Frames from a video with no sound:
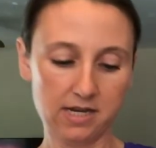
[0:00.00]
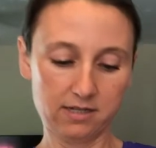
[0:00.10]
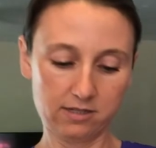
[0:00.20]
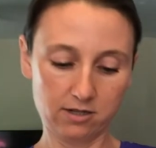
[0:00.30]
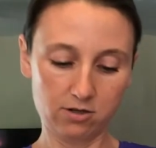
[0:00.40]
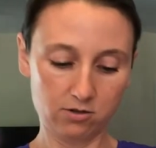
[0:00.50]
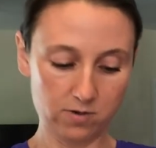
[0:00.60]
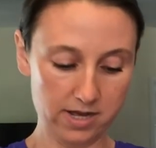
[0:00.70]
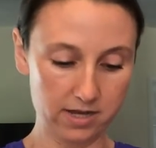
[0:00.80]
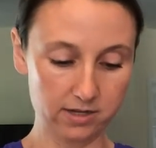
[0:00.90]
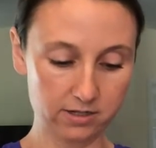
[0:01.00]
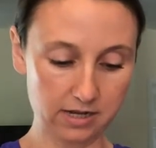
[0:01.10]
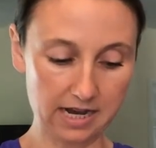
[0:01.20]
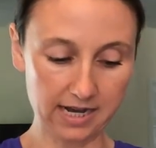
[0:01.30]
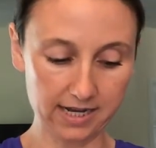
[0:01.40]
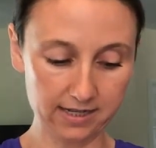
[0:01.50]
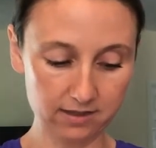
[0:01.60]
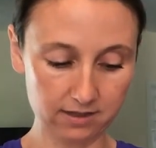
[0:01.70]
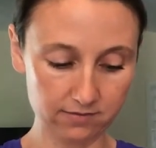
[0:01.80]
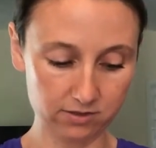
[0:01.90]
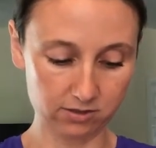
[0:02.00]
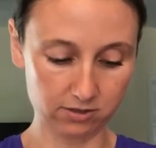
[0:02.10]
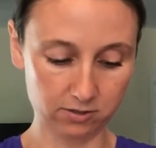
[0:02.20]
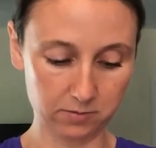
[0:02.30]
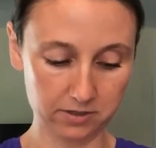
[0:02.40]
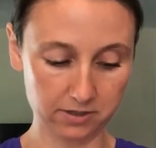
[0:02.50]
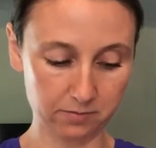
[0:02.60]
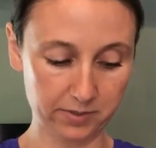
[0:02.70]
So I love this cookbook